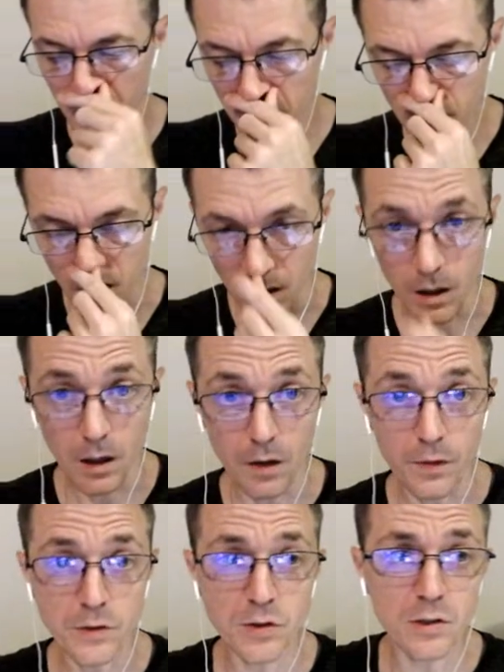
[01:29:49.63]
Yeah,
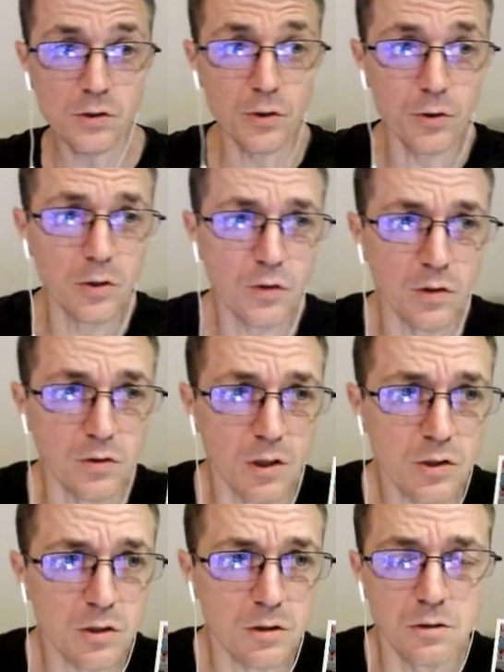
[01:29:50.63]
that's actually a good
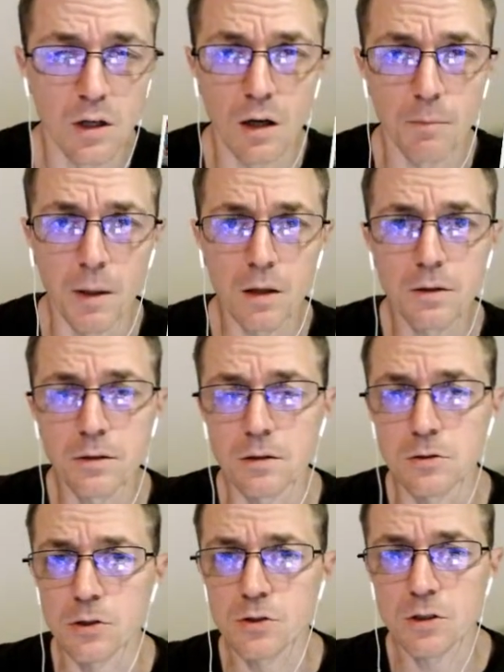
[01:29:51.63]
suggestion. Melanie,
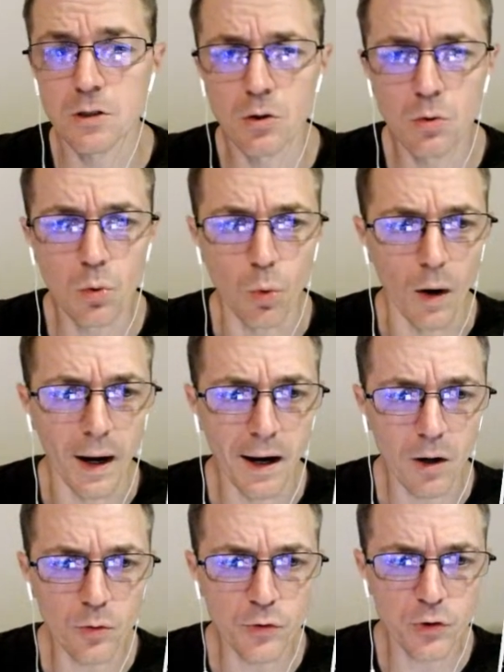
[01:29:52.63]
just go
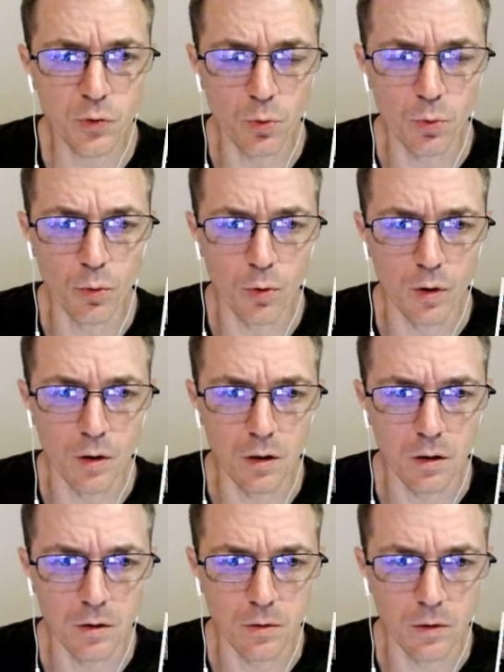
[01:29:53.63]
out to
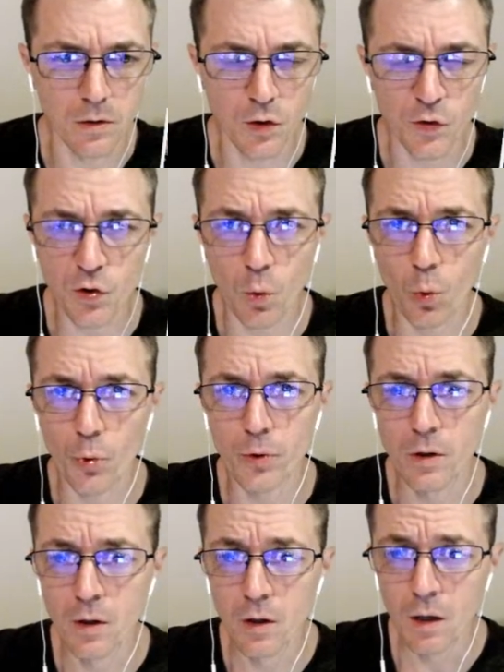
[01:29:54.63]
the Discord,
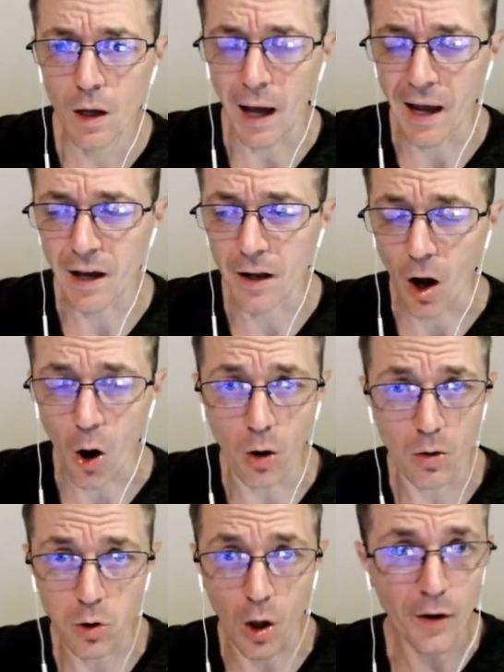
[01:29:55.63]
and
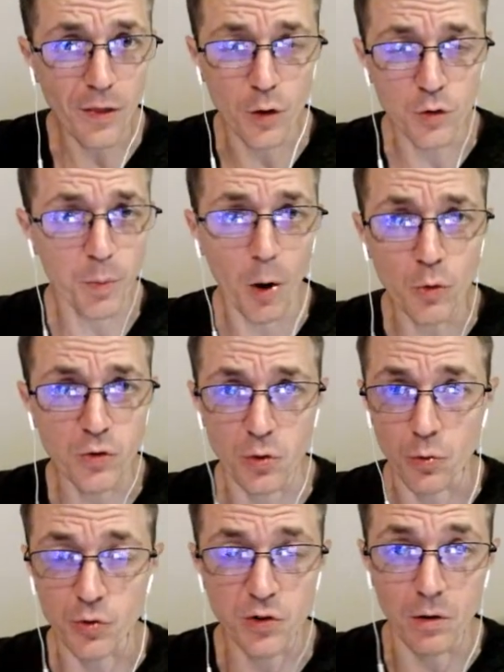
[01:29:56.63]
a lot of those posts
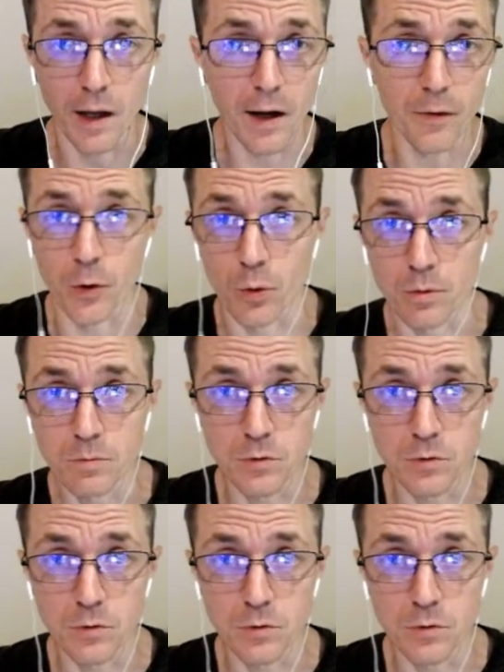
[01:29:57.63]
are still out there.